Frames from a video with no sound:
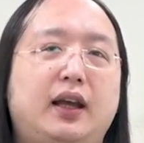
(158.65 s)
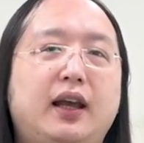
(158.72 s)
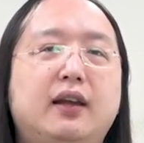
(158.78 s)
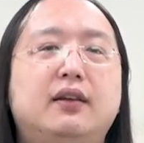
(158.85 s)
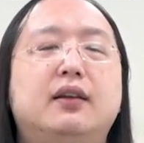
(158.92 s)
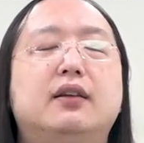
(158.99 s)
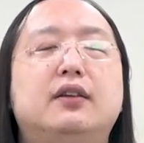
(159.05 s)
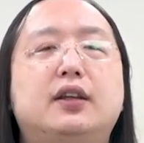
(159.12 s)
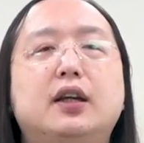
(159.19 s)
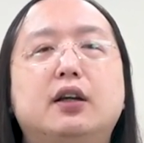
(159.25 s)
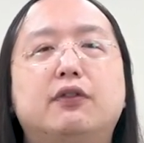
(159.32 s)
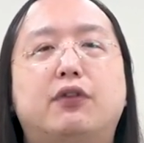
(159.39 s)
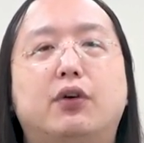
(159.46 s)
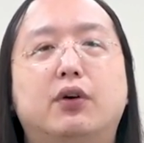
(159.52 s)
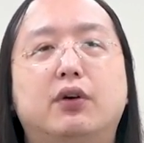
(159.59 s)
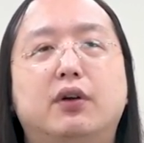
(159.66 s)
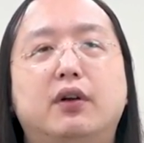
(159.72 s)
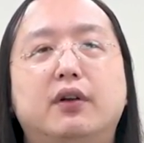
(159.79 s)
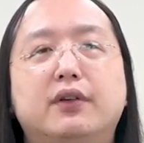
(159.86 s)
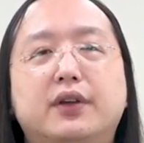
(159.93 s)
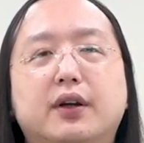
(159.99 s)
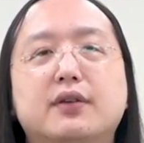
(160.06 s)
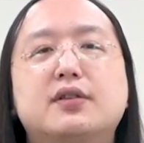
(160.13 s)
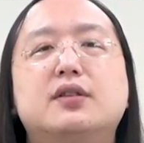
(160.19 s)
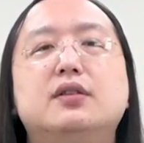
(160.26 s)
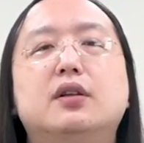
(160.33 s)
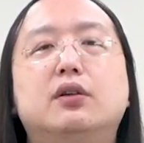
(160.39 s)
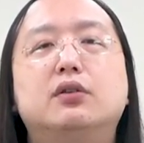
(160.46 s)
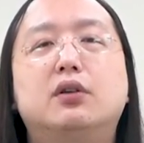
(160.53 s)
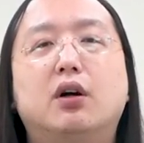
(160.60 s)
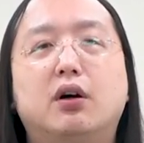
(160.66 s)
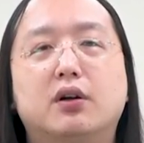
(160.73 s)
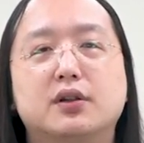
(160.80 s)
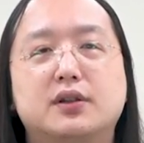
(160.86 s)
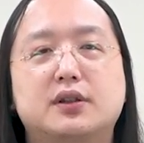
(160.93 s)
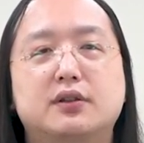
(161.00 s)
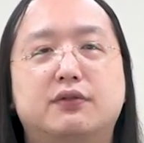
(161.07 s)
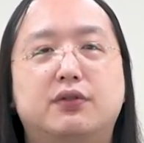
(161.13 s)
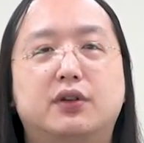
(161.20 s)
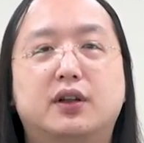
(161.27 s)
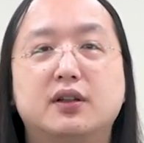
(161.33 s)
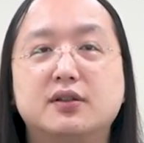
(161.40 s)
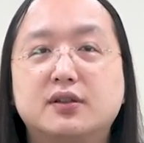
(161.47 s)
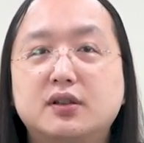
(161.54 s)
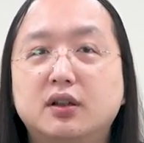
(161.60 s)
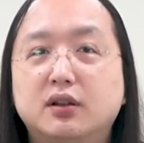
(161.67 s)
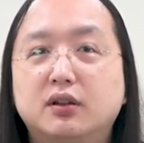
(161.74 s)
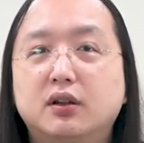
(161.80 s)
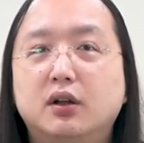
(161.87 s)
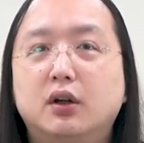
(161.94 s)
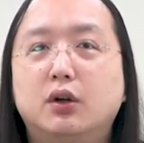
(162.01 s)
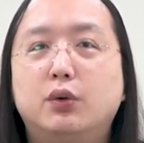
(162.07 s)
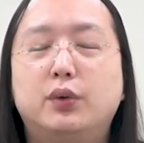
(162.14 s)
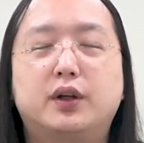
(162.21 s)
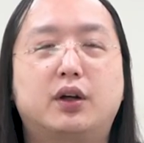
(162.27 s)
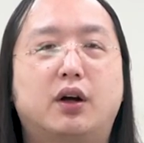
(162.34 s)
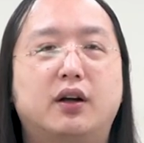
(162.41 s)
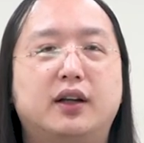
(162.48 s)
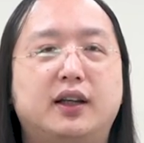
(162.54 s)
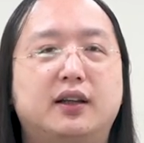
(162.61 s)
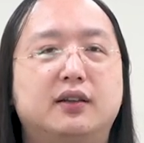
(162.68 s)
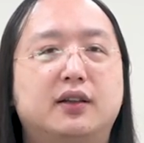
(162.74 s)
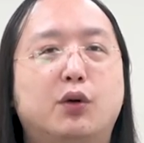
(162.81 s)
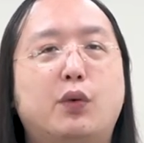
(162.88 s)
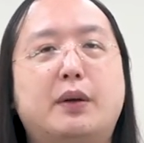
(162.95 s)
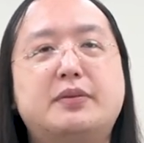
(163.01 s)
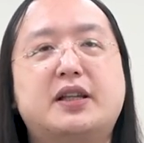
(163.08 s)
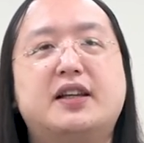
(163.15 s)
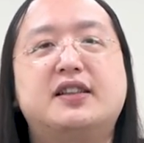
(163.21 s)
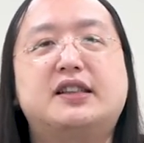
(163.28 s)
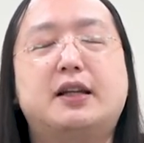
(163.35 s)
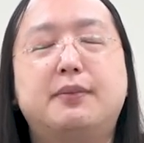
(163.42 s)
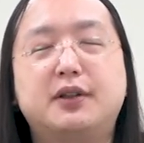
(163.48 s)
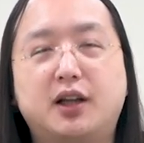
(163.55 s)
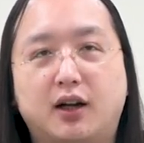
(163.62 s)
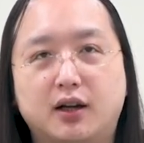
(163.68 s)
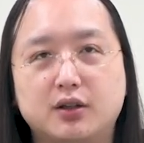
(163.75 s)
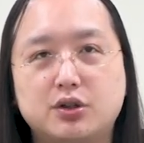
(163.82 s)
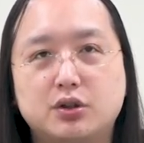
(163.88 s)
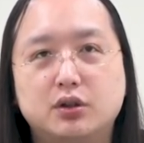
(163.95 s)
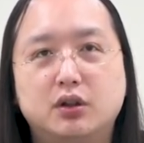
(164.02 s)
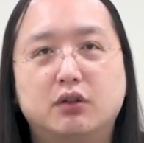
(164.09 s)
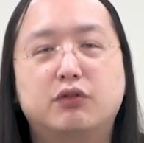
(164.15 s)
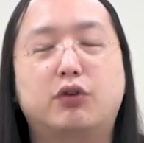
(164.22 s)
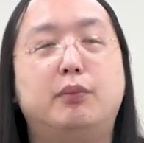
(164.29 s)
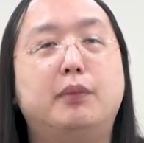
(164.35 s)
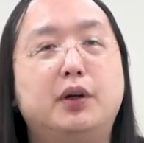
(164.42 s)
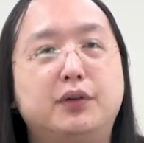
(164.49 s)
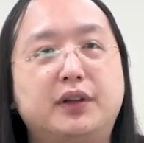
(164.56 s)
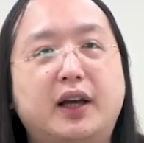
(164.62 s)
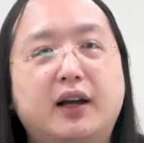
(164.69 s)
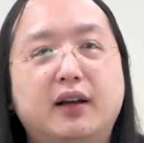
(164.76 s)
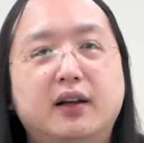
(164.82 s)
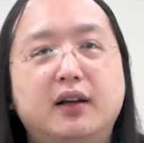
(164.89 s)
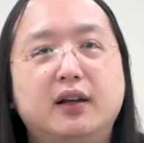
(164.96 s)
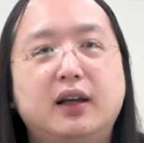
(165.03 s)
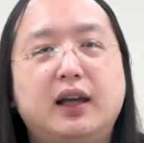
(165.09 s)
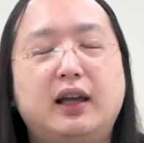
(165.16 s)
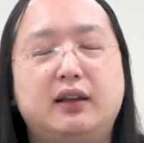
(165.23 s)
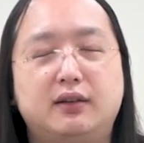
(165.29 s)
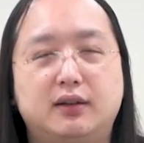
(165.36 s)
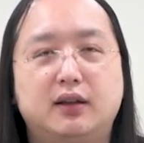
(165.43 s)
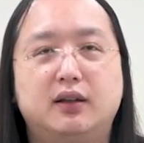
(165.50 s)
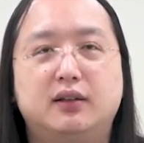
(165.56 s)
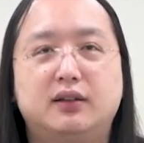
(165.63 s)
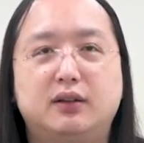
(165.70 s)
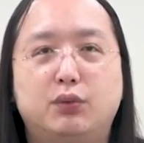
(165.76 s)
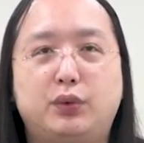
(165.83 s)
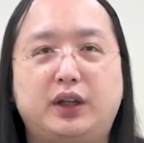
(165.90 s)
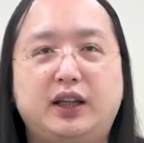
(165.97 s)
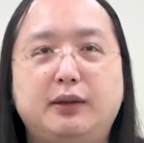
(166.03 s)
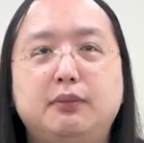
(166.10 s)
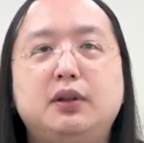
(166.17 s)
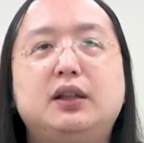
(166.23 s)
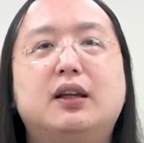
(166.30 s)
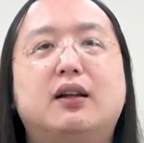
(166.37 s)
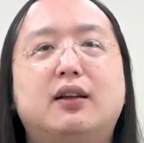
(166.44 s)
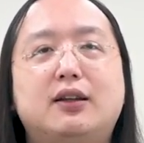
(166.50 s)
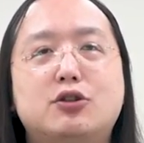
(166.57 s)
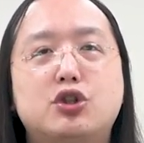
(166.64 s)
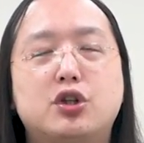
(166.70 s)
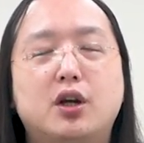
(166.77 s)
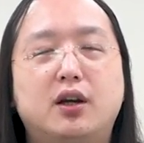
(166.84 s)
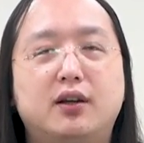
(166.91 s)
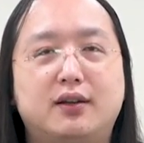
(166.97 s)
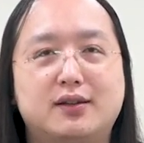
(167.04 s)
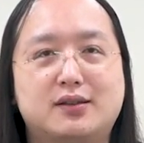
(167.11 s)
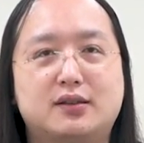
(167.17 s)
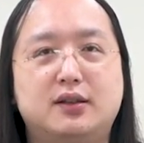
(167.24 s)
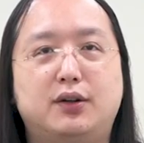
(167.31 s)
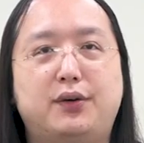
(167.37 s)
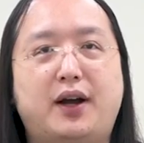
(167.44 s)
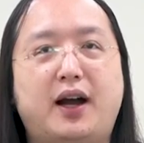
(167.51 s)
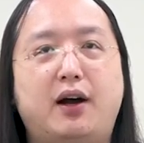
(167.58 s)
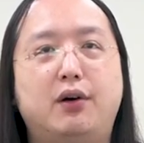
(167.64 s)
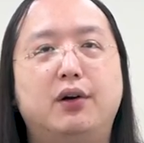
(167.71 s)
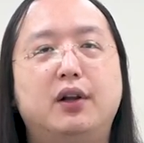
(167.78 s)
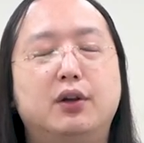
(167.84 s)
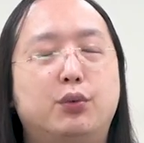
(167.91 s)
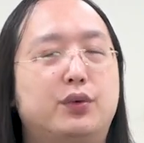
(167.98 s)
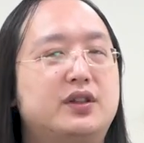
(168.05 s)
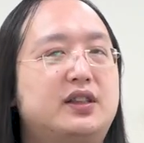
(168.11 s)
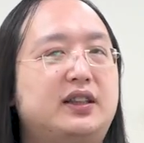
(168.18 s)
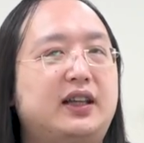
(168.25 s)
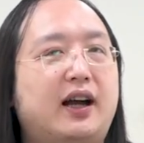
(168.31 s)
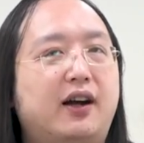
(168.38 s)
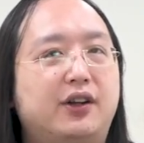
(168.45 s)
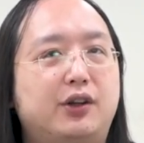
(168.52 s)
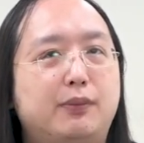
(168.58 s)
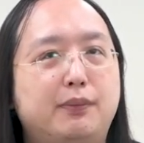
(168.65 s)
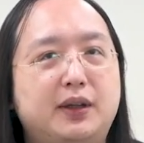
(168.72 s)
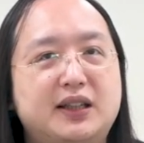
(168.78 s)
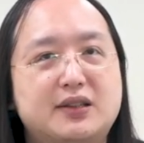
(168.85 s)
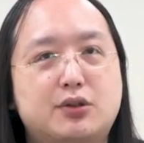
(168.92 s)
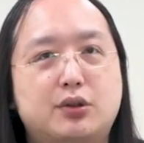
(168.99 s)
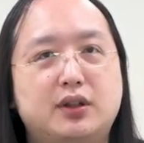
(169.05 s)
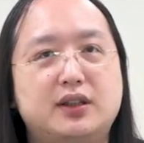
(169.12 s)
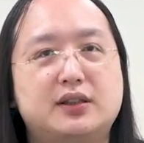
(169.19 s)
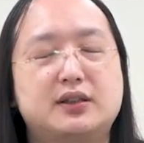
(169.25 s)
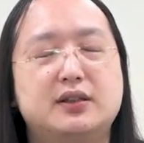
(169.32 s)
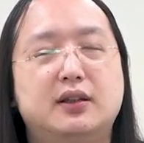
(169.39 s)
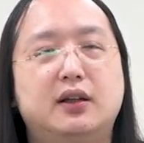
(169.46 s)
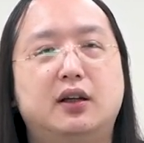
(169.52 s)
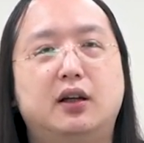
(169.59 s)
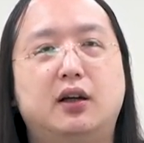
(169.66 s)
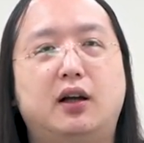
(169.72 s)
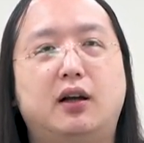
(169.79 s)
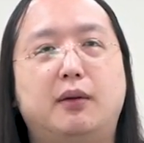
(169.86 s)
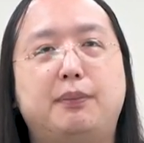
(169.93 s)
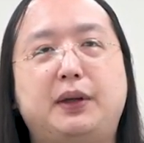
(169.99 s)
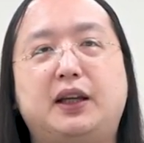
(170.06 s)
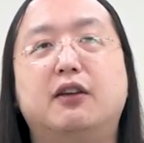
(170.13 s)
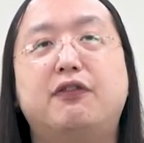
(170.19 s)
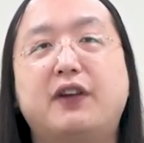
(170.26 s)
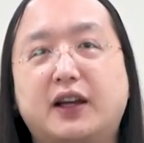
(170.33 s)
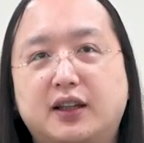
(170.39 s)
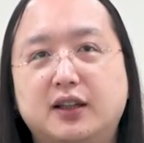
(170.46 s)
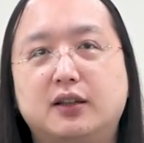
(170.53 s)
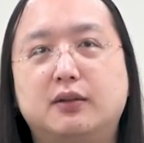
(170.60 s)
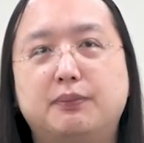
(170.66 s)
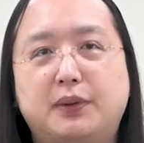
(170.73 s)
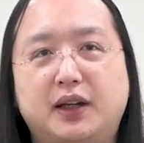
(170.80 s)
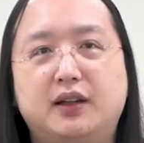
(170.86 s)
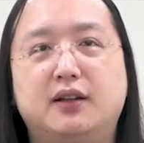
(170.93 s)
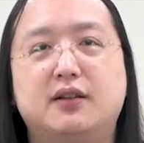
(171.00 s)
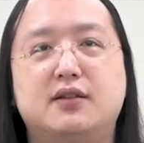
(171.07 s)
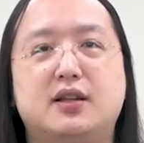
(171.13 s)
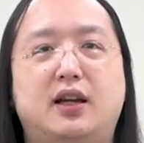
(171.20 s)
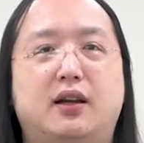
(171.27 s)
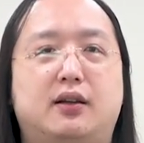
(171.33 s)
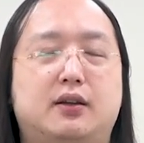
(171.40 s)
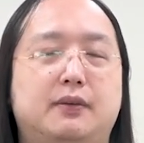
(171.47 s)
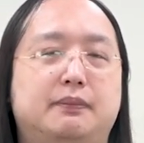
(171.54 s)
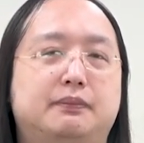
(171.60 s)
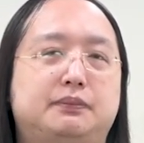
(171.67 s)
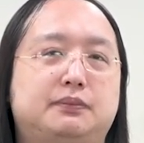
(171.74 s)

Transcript: And therefore, there is no cause for concern regarding the website sabotage for MODA, and we immediately shared this know-how with the other ministries uh, being affected by the attack.